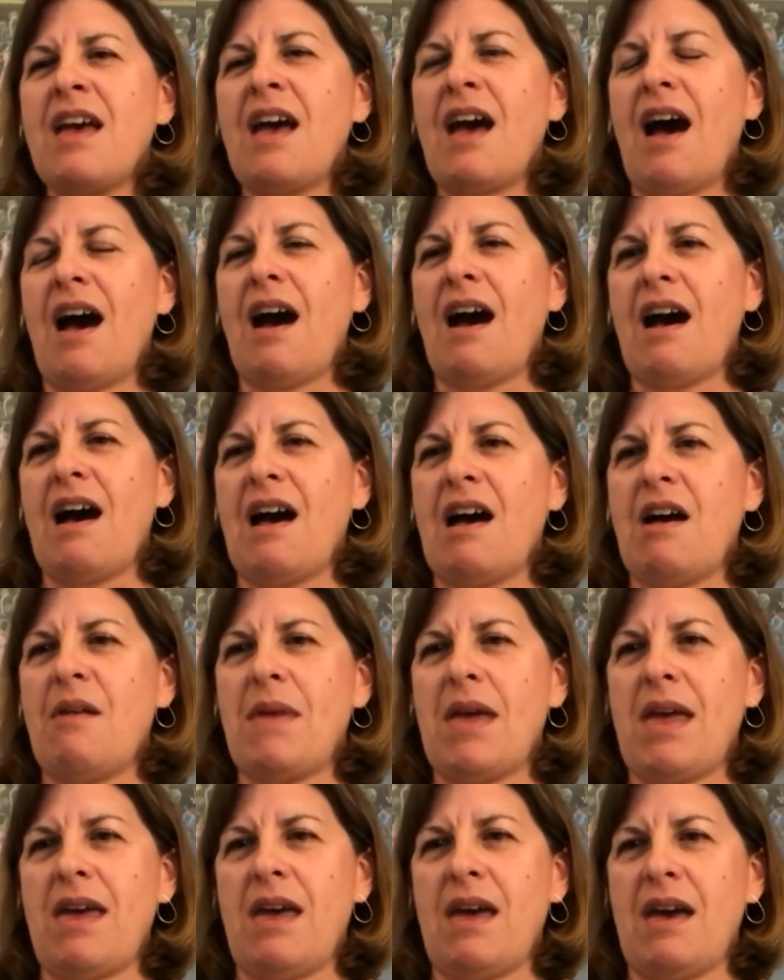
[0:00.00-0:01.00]
And
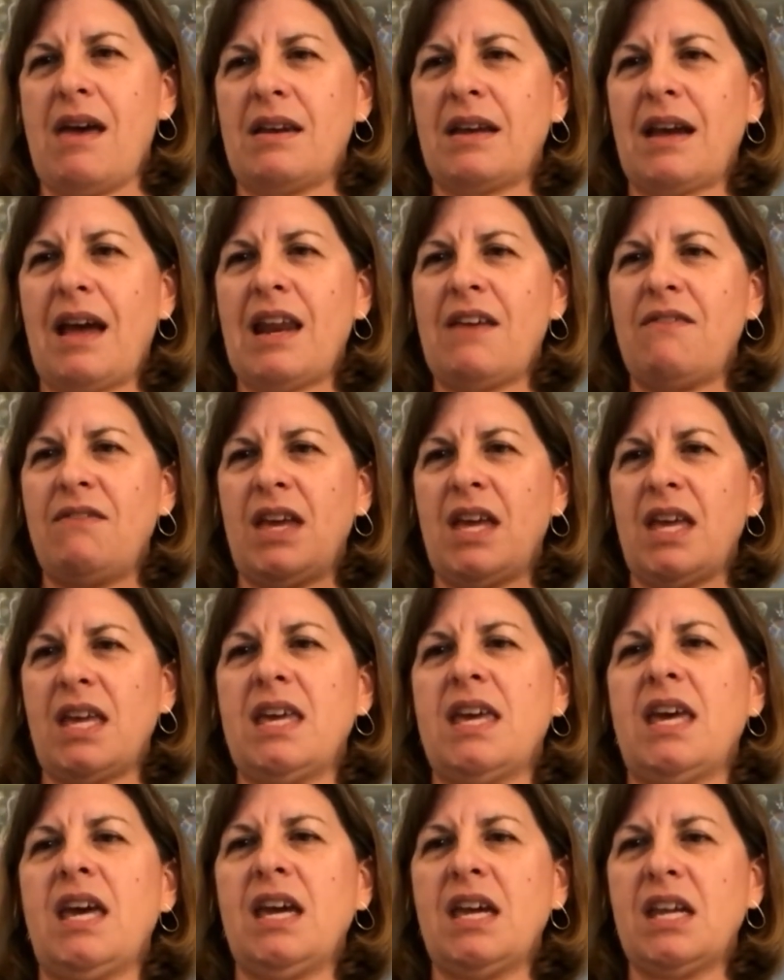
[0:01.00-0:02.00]
kind of
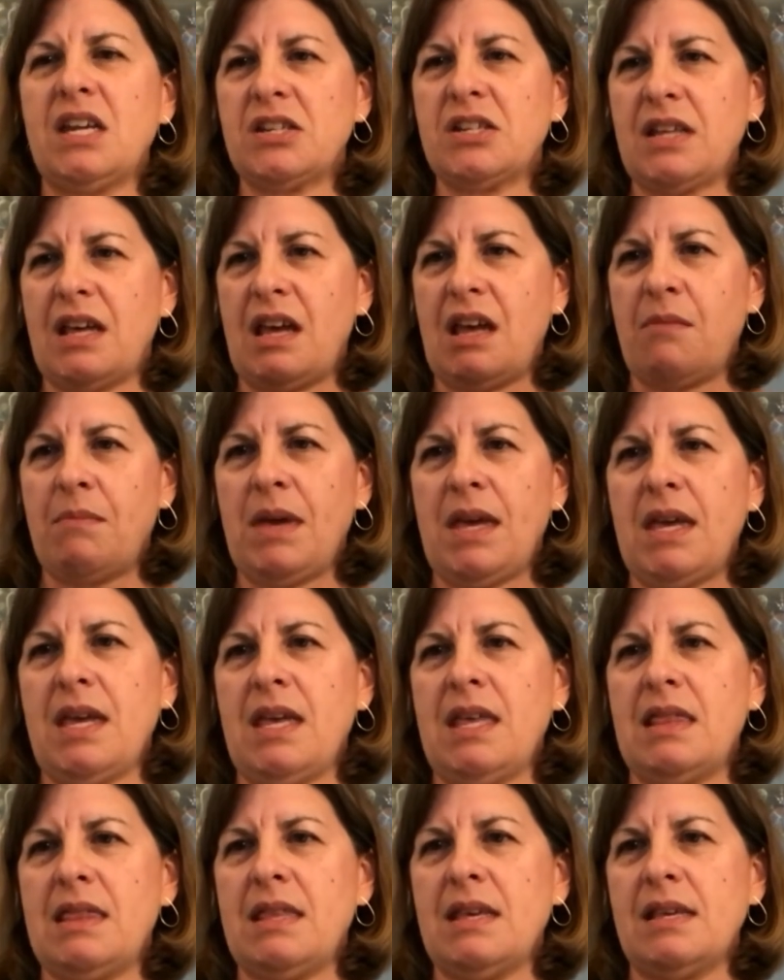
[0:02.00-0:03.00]
engage them
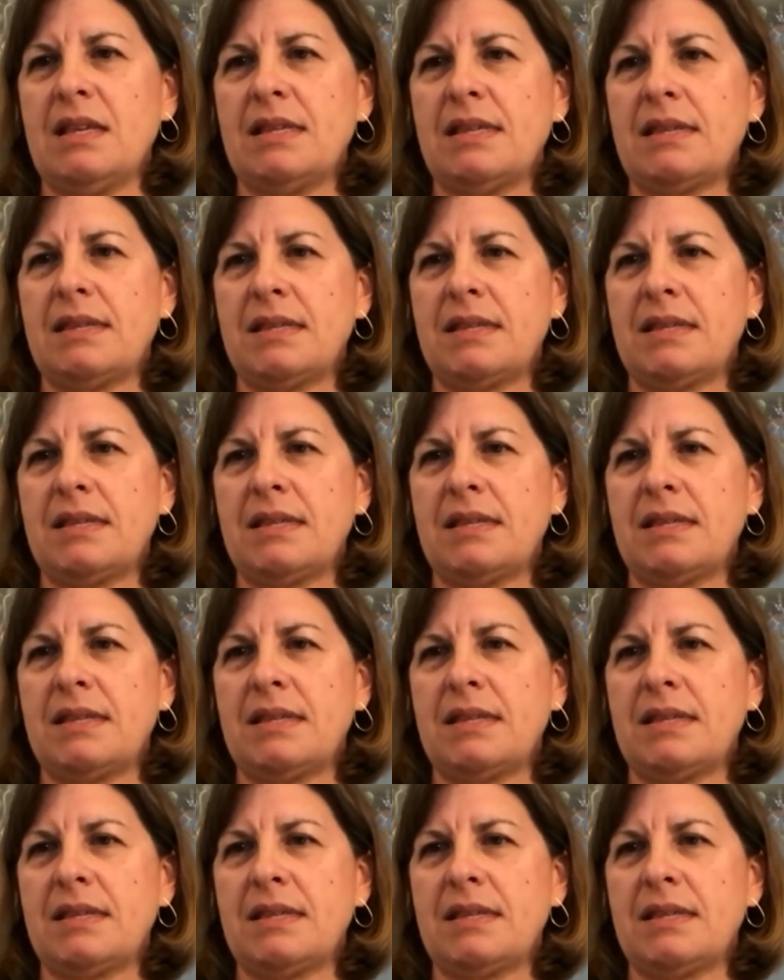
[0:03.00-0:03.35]
in this